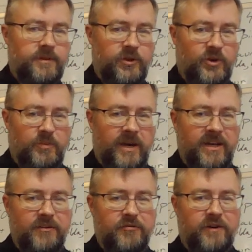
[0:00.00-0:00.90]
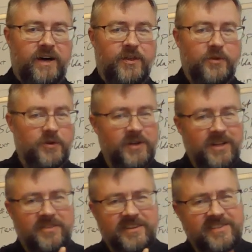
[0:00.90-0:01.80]
The Almighty Father,
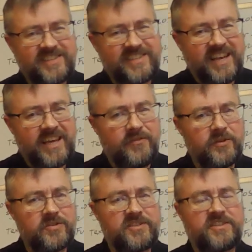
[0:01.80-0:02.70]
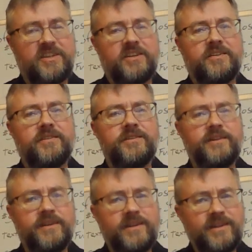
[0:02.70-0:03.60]
the Savior's Son,
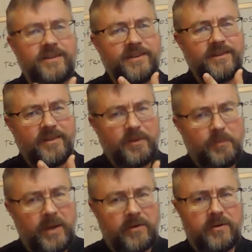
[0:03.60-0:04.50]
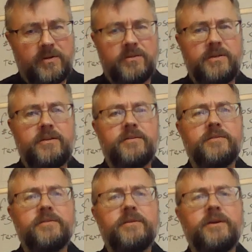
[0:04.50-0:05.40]
the Paraclete.
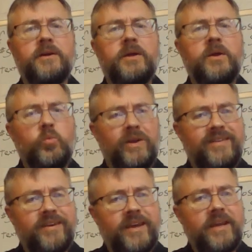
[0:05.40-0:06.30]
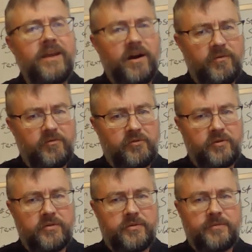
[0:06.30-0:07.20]
We take
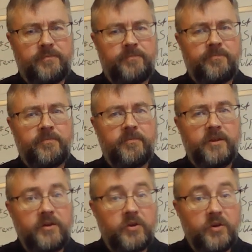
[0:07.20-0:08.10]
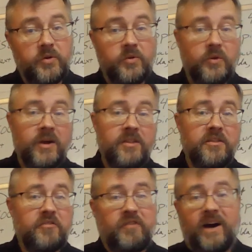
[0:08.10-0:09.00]
comfort in who
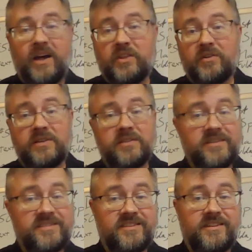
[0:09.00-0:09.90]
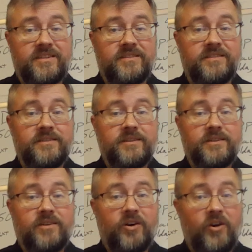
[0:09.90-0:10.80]
the Father and the Son
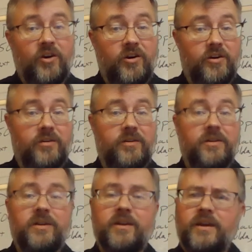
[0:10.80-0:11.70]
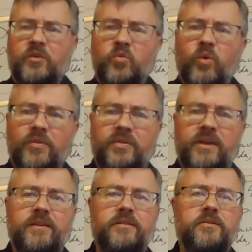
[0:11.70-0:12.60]
are and what
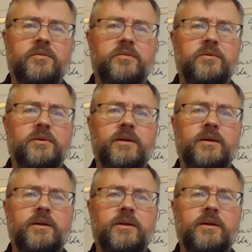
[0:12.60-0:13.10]
they do.